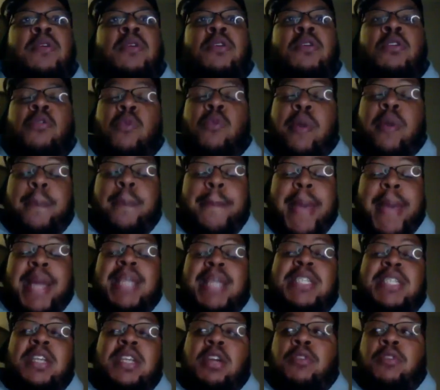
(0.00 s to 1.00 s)
When Ben
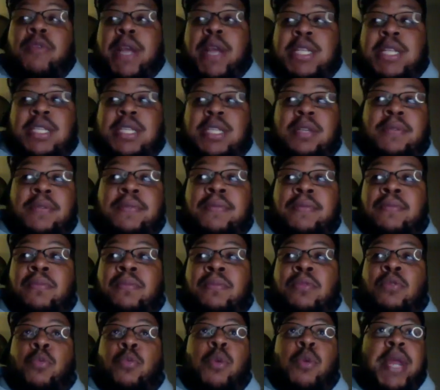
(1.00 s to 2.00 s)
is aggressive,
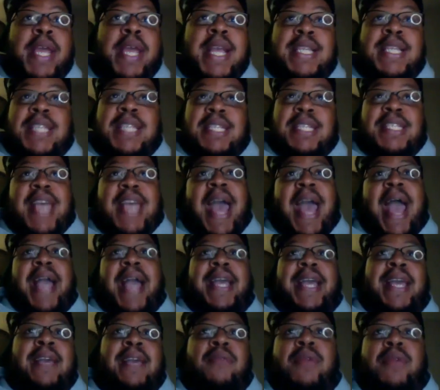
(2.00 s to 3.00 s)
when he is
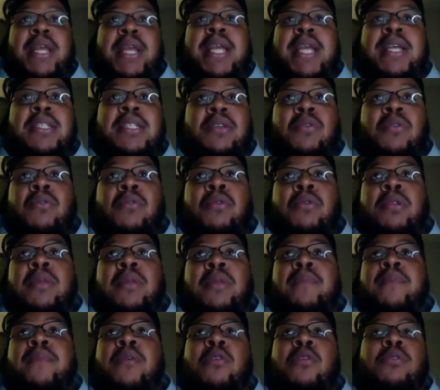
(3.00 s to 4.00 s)
attacking, when he is on the
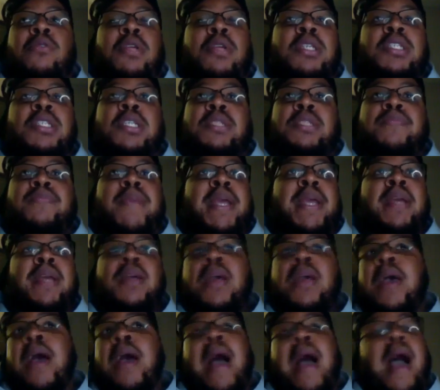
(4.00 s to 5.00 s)
mode, I'm just going
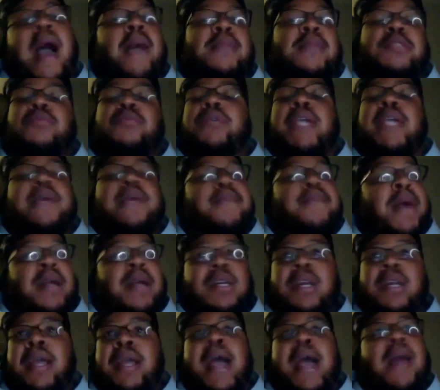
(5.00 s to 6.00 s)
to get mine
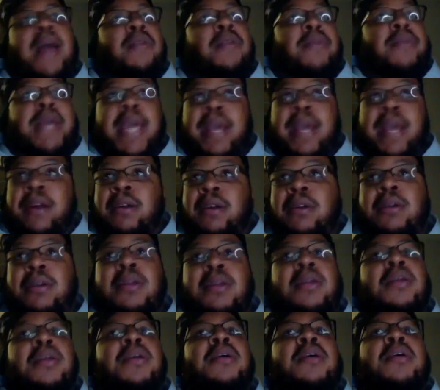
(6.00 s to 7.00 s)
tonight. I don't care.
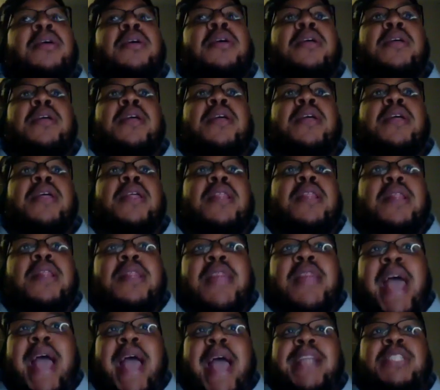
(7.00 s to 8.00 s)

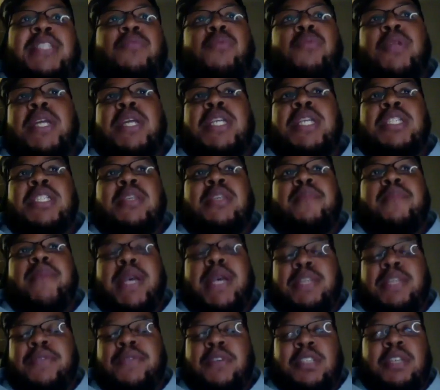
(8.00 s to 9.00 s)
That's when he's the
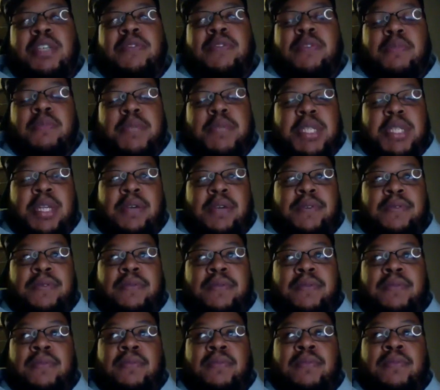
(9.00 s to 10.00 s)
best version of himself.
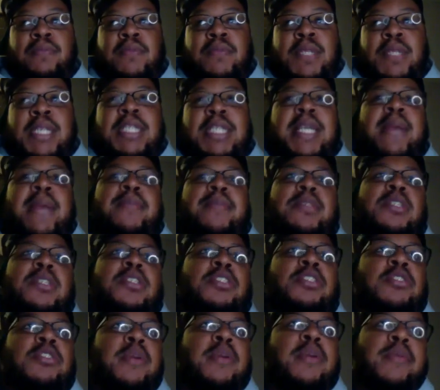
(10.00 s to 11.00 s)
He's able to
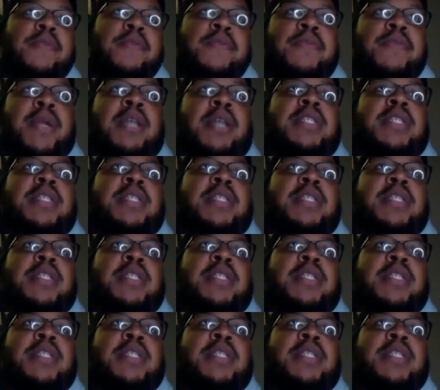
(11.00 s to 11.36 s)
distribute from there.